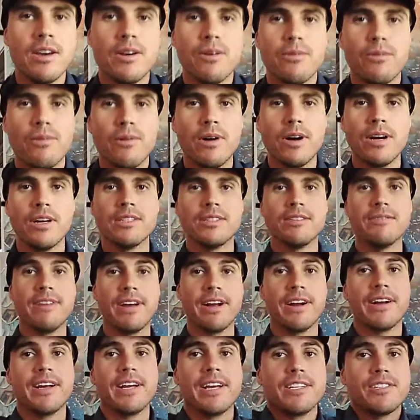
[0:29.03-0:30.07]
was
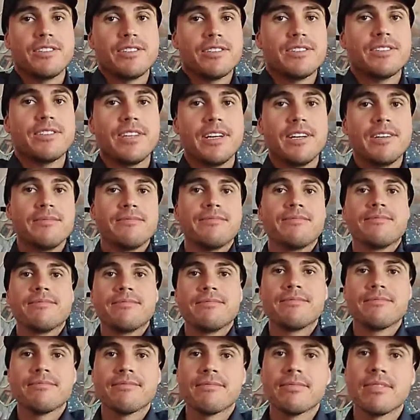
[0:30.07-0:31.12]
very interesting.
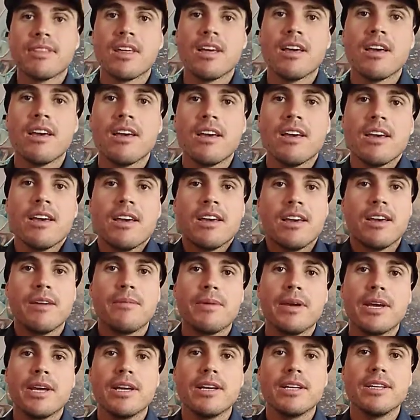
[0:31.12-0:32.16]
I
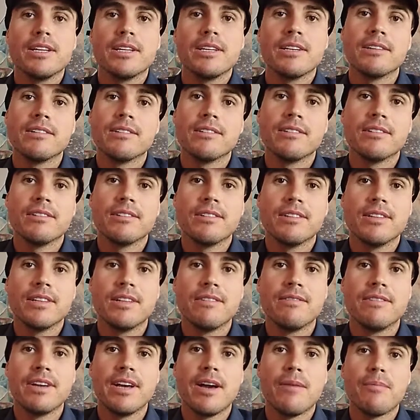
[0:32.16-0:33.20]
mean,
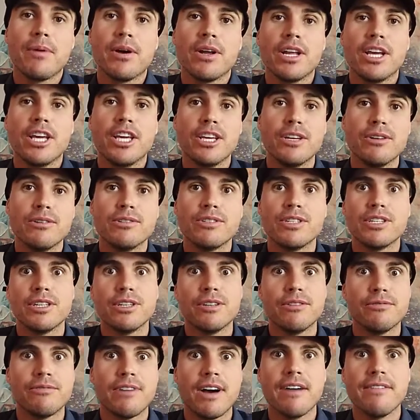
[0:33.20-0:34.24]
living up on a huge
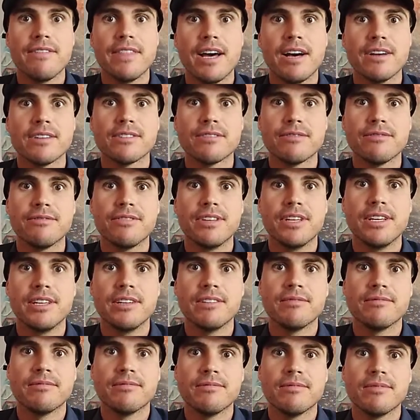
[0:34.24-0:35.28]
hill, 5,000 feet,
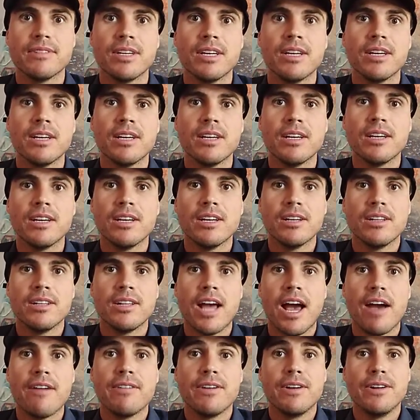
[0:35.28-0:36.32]

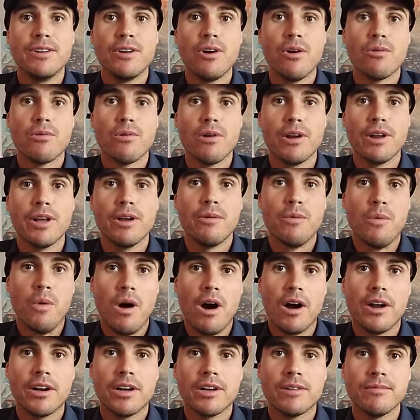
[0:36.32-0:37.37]
having no running
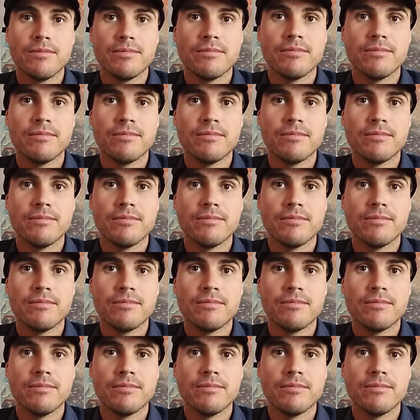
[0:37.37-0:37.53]
water.